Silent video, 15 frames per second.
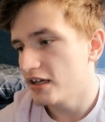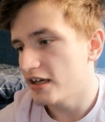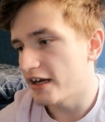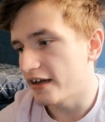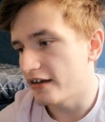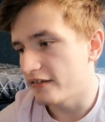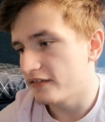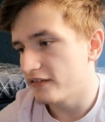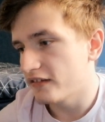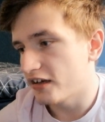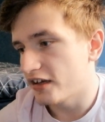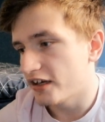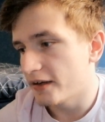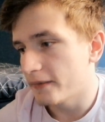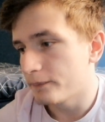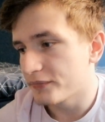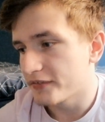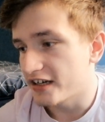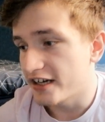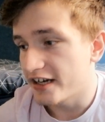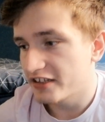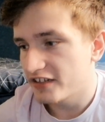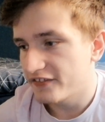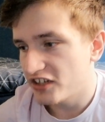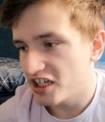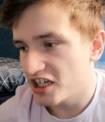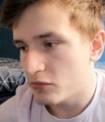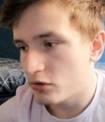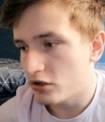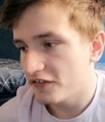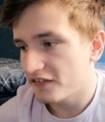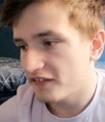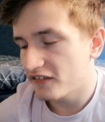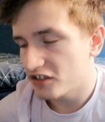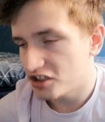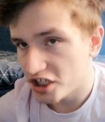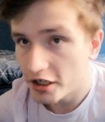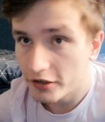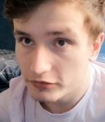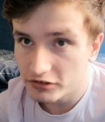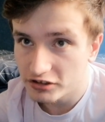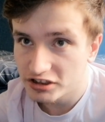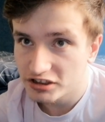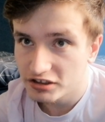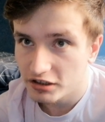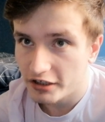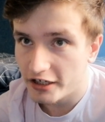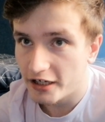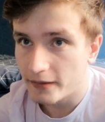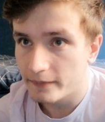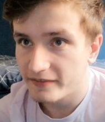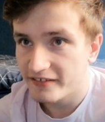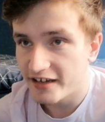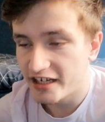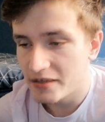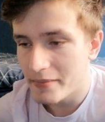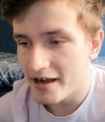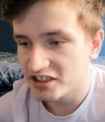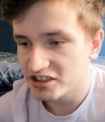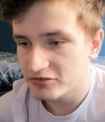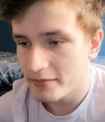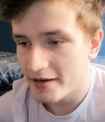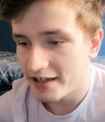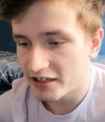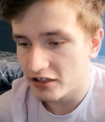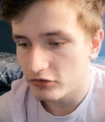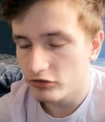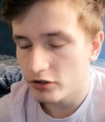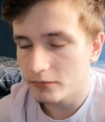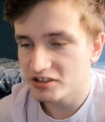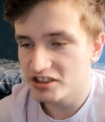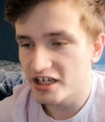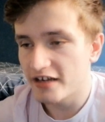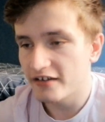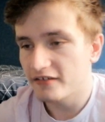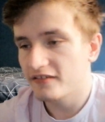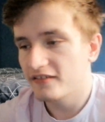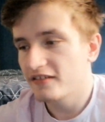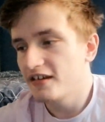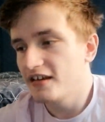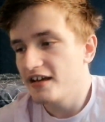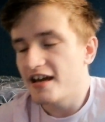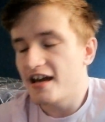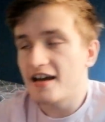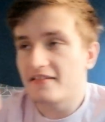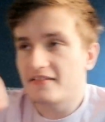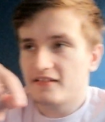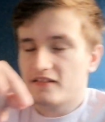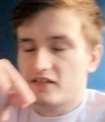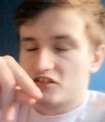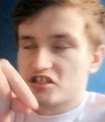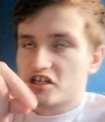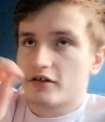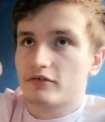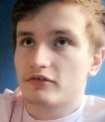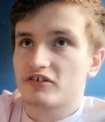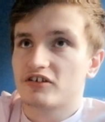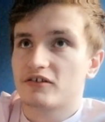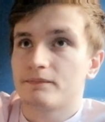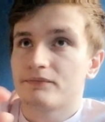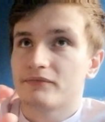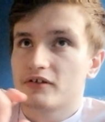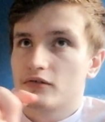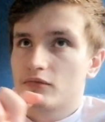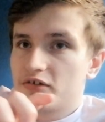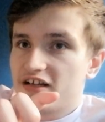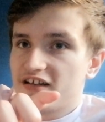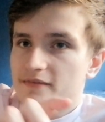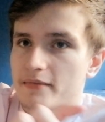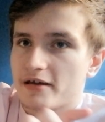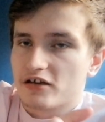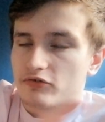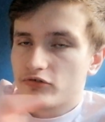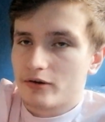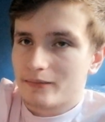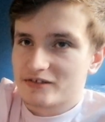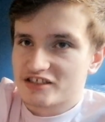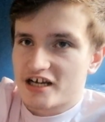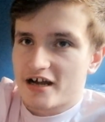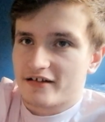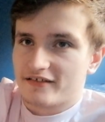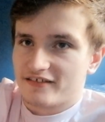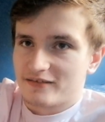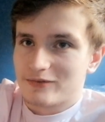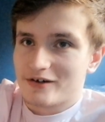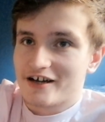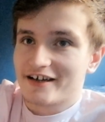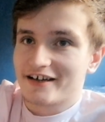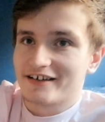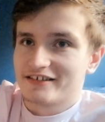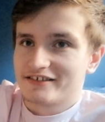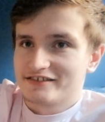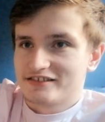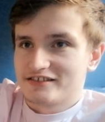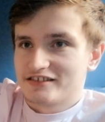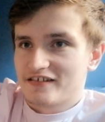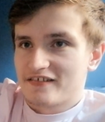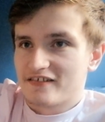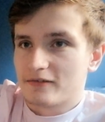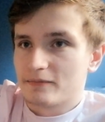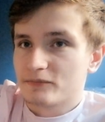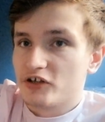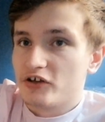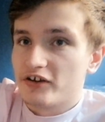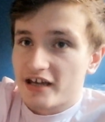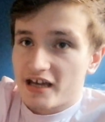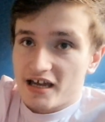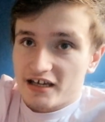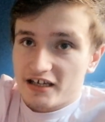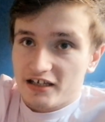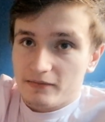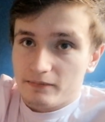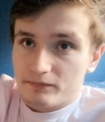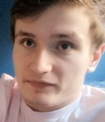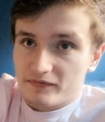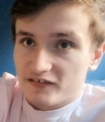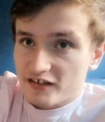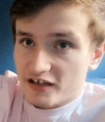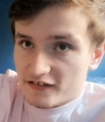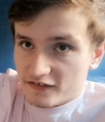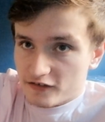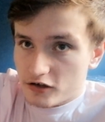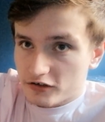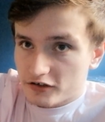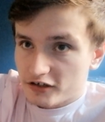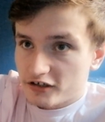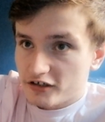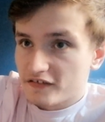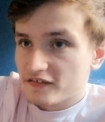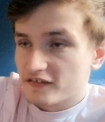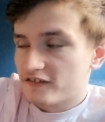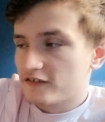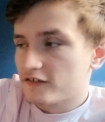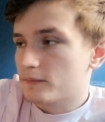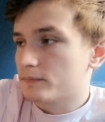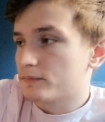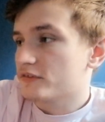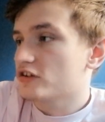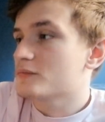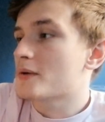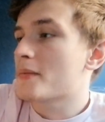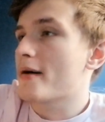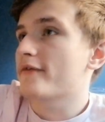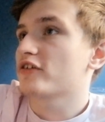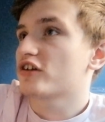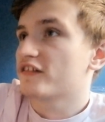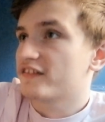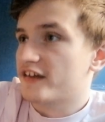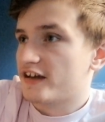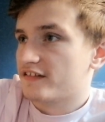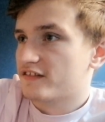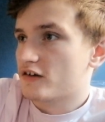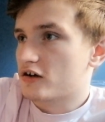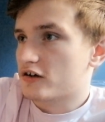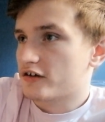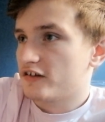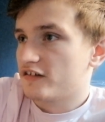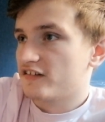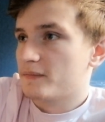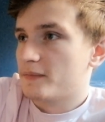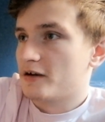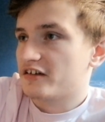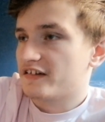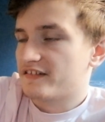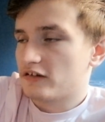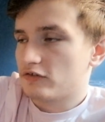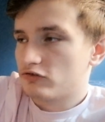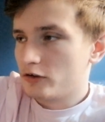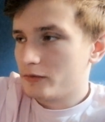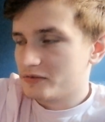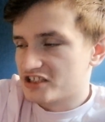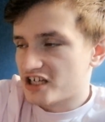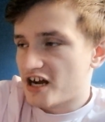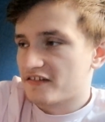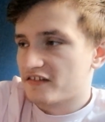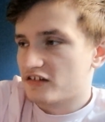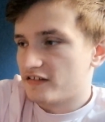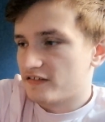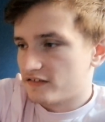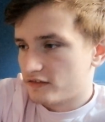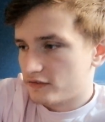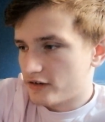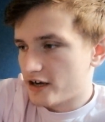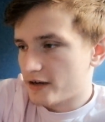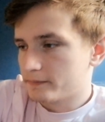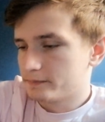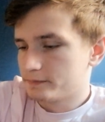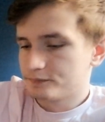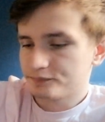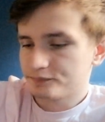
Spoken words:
And I did a video once as a joke, saying imagine we made like a group chat. I said as a joke, we need to make a group chat where some UK TikTokers and some American TikTokers be on a like group chat on Instagram